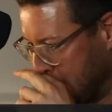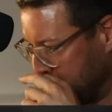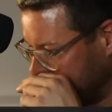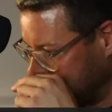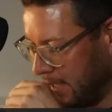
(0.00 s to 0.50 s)

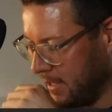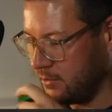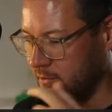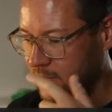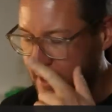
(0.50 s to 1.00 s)
I
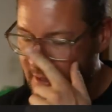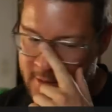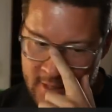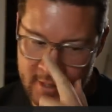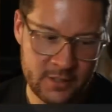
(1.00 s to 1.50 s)

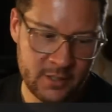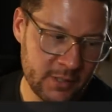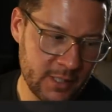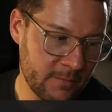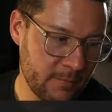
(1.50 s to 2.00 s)

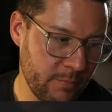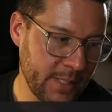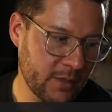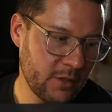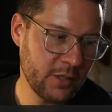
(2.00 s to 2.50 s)
disagree,
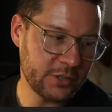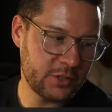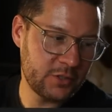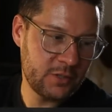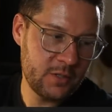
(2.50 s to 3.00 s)
because
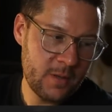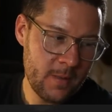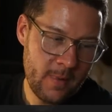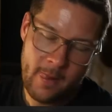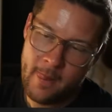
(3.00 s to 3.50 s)

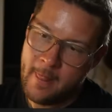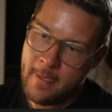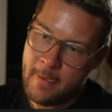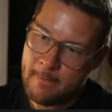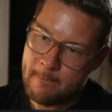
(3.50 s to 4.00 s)

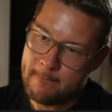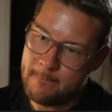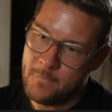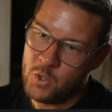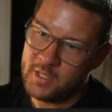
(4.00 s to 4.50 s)

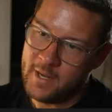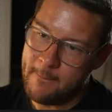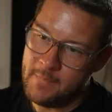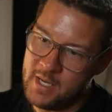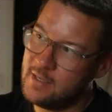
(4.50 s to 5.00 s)
what that
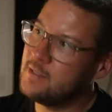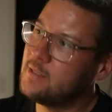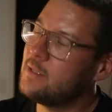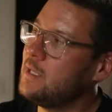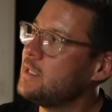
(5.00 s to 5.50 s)
means
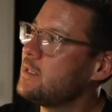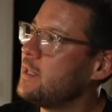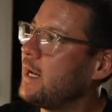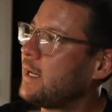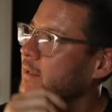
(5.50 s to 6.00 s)
is
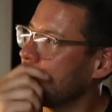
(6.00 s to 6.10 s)
that